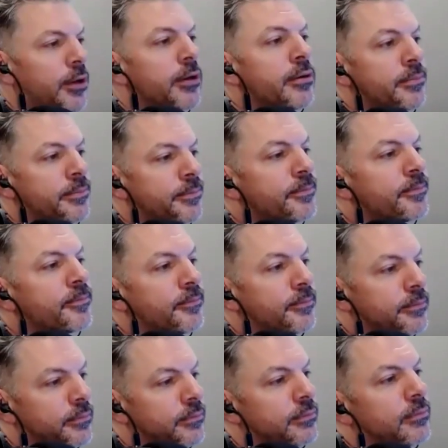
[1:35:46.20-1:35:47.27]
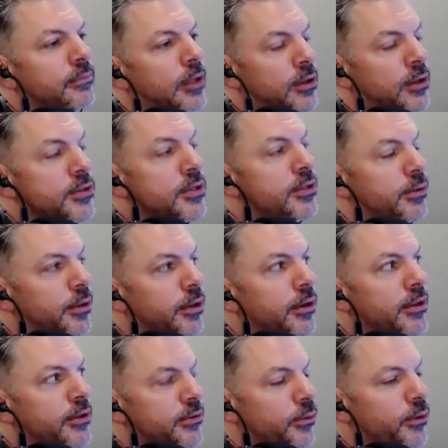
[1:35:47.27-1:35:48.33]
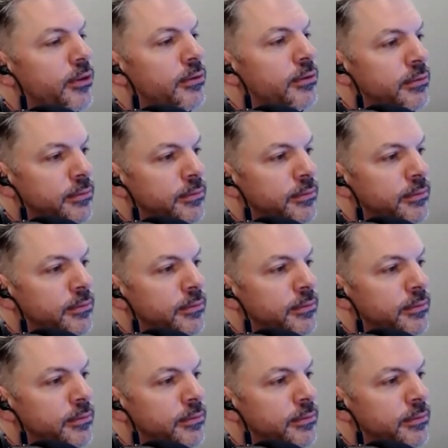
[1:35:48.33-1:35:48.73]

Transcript: hundred, close to 200 at this point